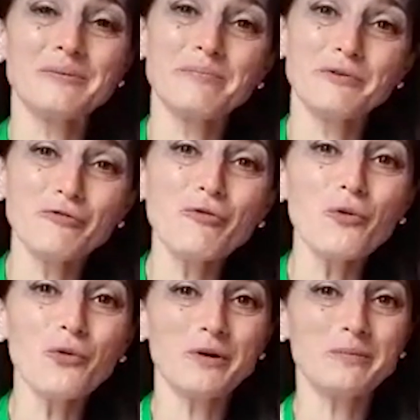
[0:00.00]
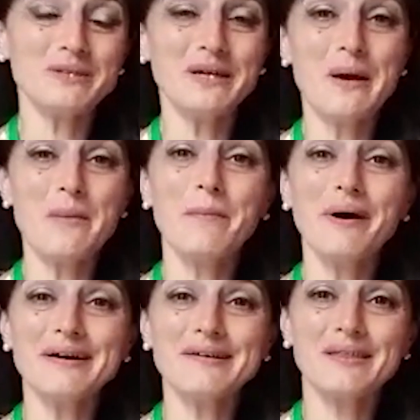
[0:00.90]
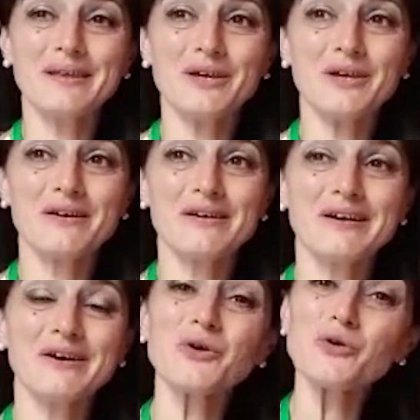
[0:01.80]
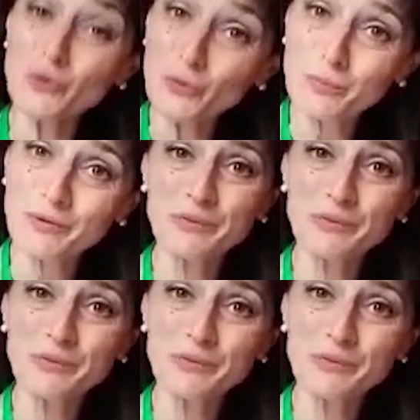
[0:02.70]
performed by the group,